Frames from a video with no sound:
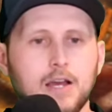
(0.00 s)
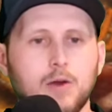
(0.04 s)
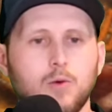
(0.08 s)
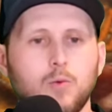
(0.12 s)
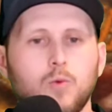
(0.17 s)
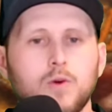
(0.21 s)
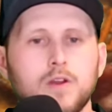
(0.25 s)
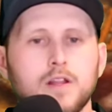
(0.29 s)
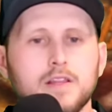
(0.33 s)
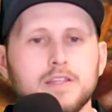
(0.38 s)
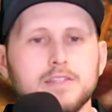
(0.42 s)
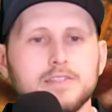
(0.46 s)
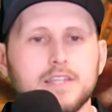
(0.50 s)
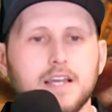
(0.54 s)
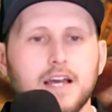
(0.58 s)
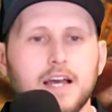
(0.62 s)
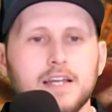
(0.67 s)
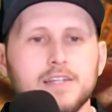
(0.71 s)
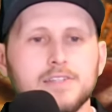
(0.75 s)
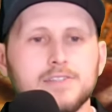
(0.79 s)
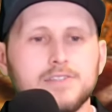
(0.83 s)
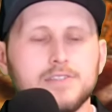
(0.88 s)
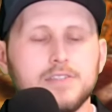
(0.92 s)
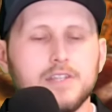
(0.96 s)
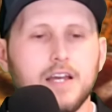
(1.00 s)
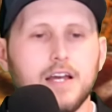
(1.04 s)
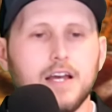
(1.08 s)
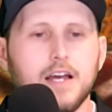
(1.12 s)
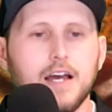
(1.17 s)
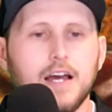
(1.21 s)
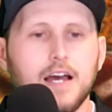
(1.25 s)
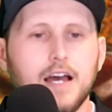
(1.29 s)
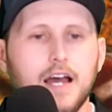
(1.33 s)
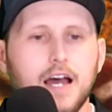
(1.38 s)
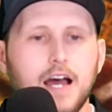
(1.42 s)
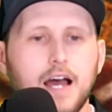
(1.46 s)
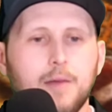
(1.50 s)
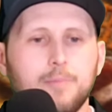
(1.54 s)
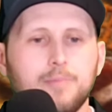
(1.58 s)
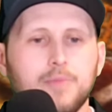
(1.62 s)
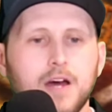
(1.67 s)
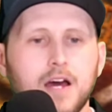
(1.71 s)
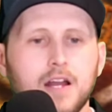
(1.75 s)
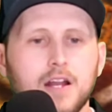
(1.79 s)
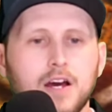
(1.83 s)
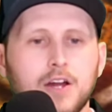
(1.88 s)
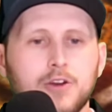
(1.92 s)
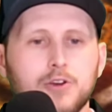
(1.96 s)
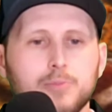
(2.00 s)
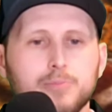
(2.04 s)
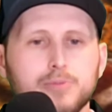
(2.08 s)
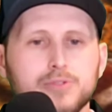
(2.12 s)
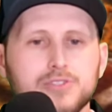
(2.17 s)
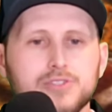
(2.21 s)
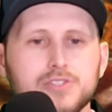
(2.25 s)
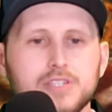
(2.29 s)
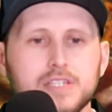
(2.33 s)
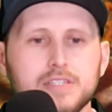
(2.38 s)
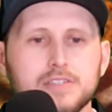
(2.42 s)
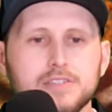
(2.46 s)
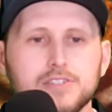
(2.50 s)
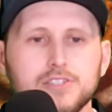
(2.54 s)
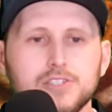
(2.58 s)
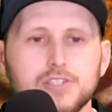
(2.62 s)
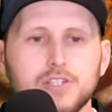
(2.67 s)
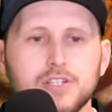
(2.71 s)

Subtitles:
one of these guys. I'm not 100%